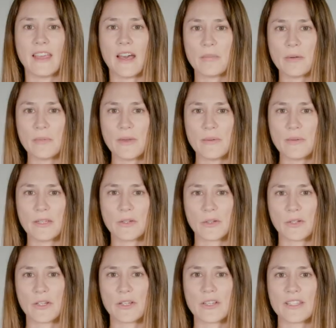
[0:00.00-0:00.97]
The Upper Baby
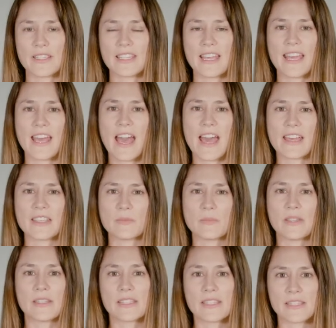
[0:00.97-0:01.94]
Cruz has
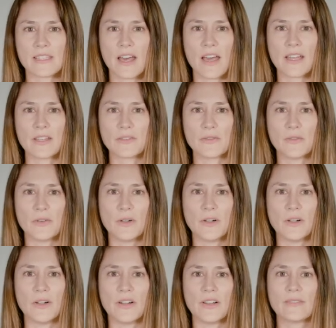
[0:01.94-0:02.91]
been designed
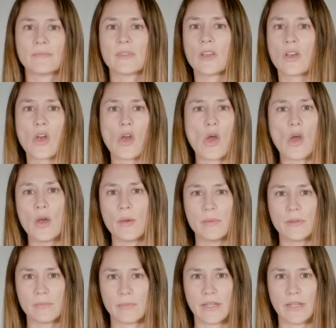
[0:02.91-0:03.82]
for urban